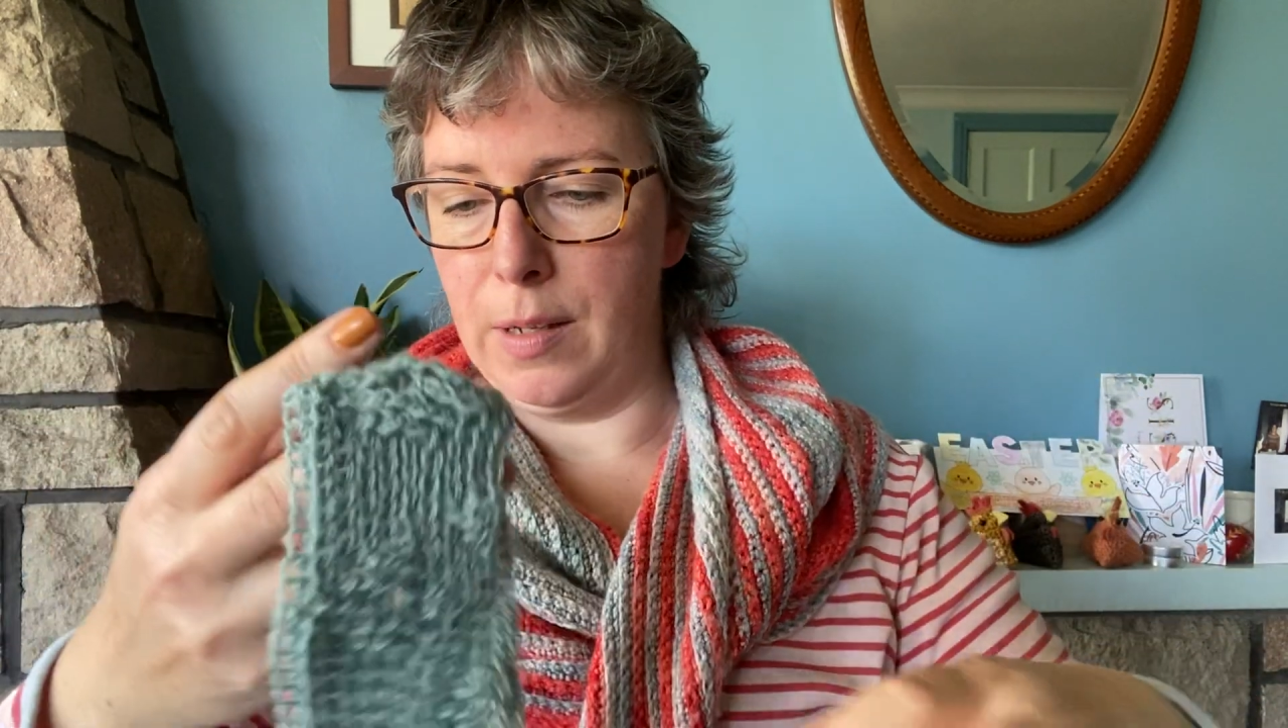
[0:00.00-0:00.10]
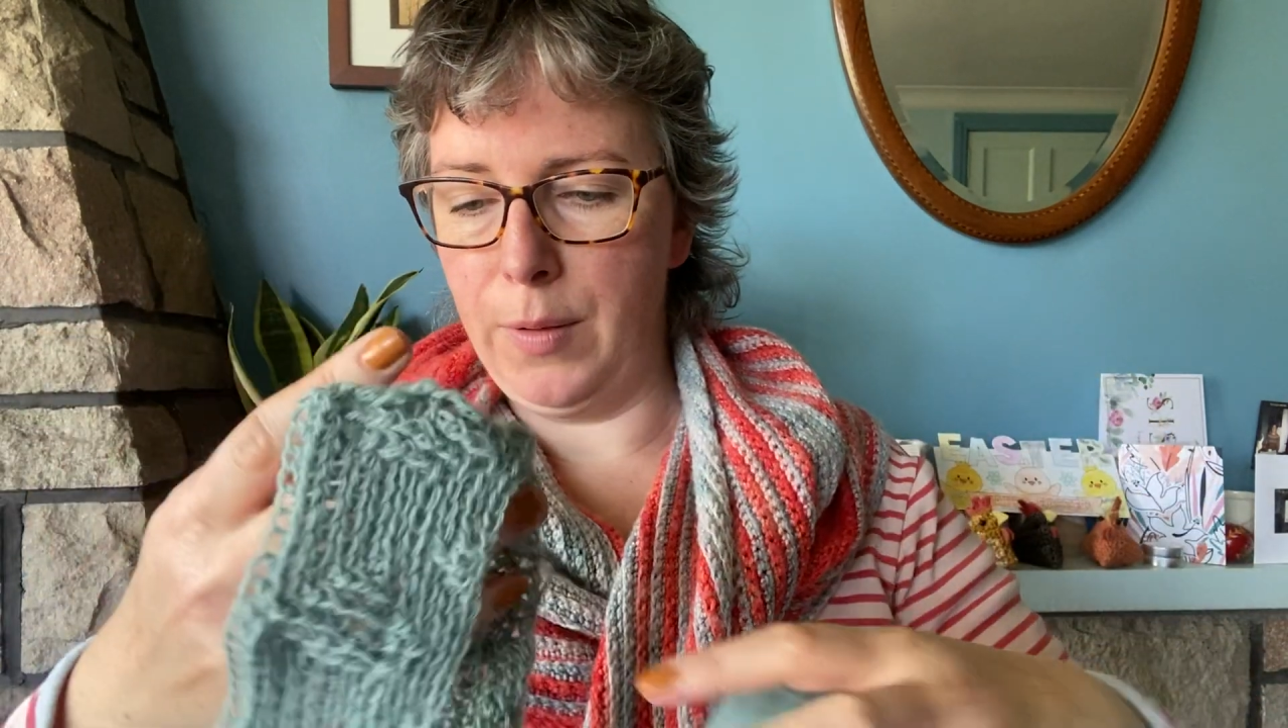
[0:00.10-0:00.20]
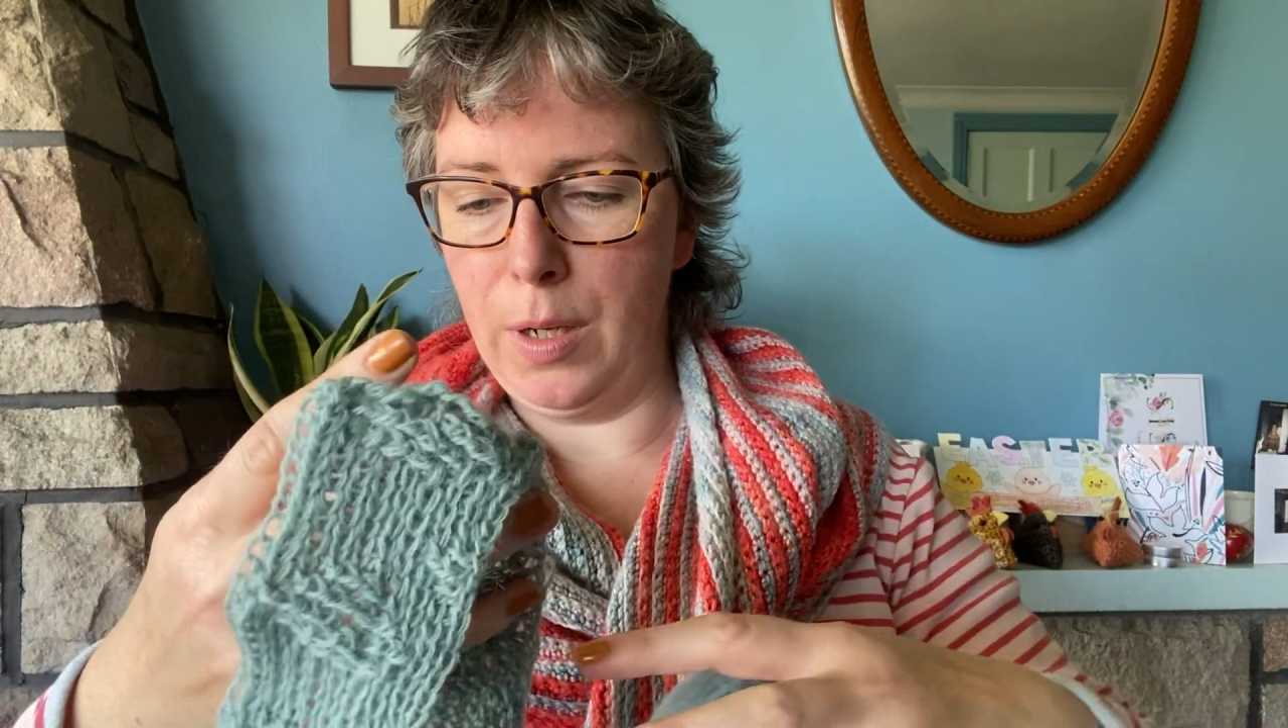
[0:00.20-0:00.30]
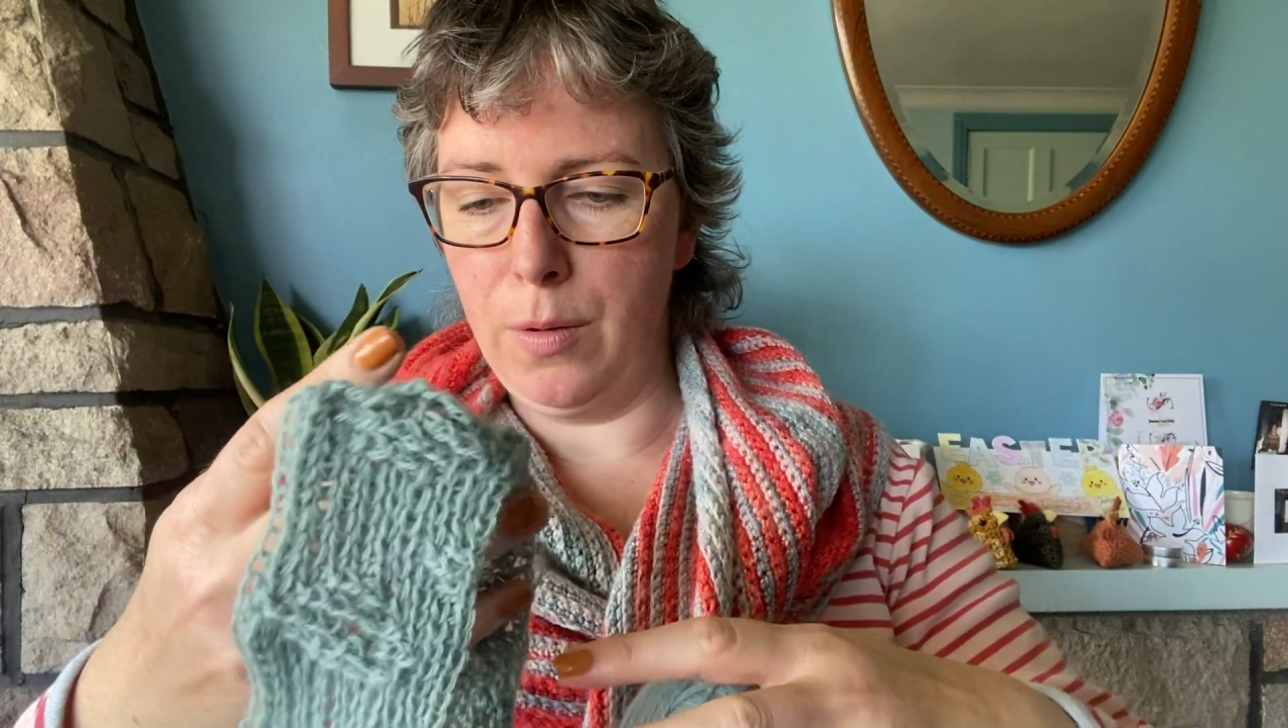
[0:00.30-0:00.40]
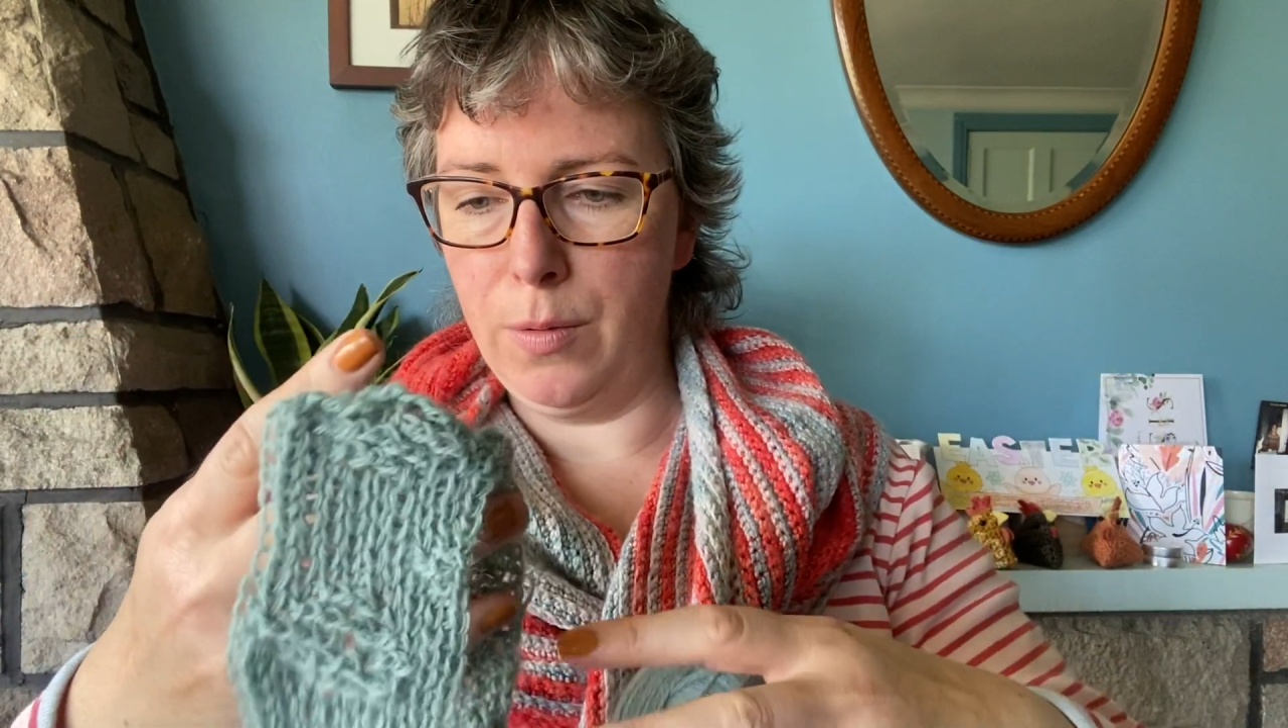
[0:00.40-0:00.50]
of
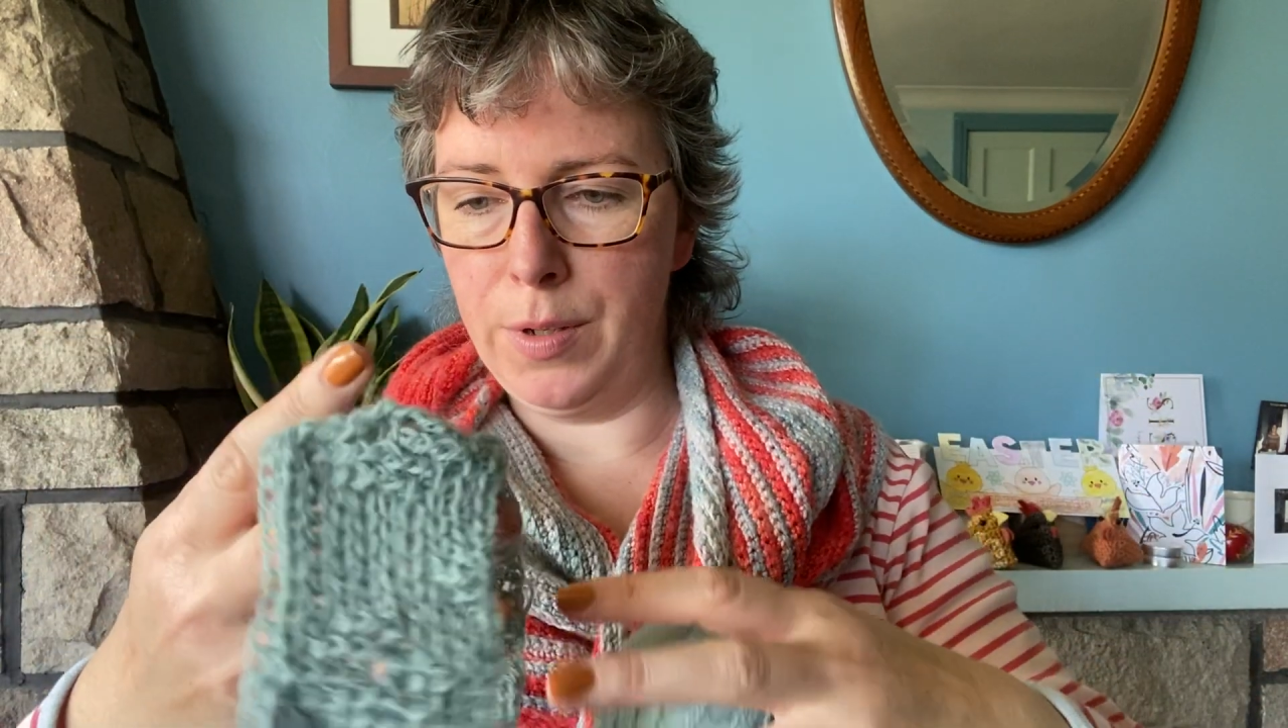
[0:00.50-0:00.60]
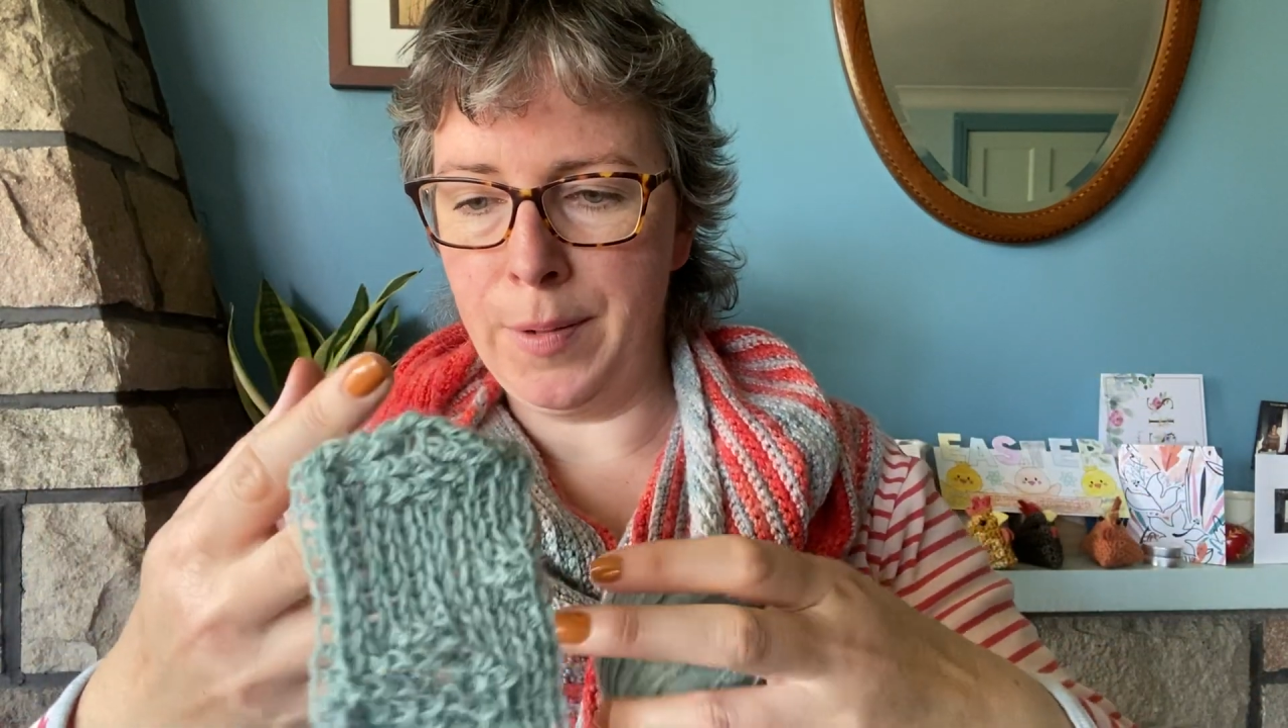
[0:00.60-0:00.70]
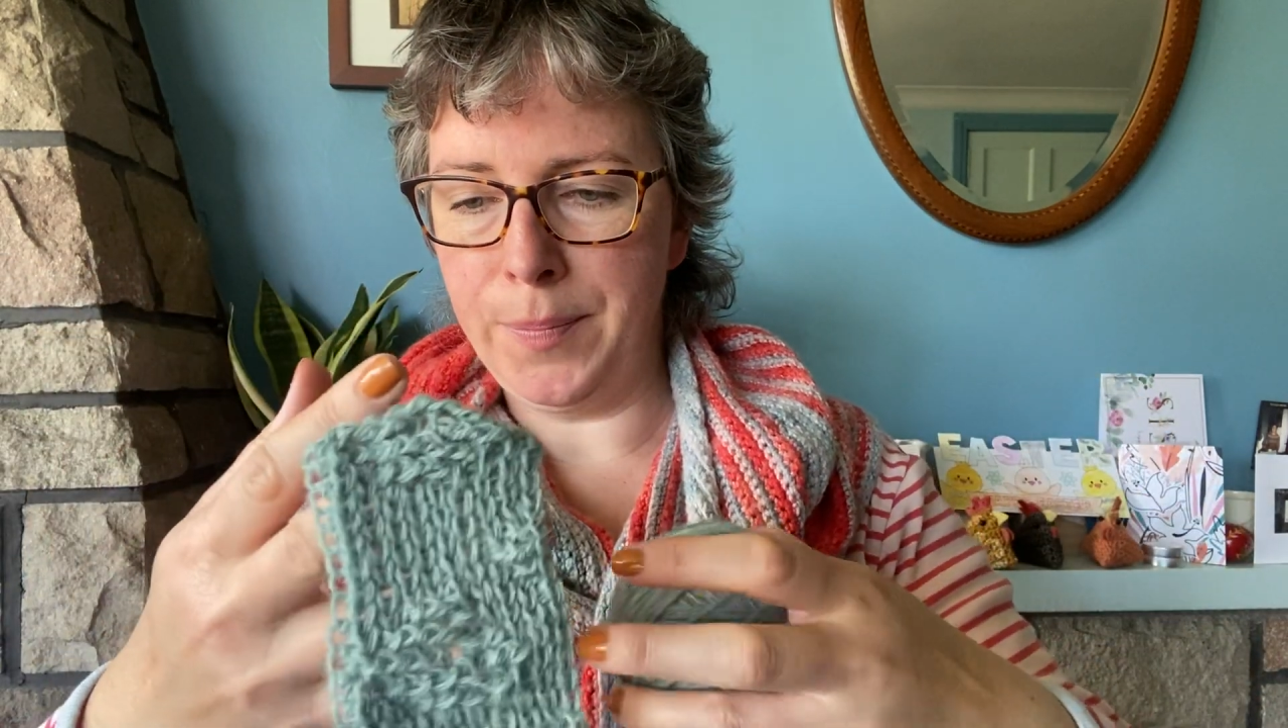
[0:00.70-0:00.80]
it goes.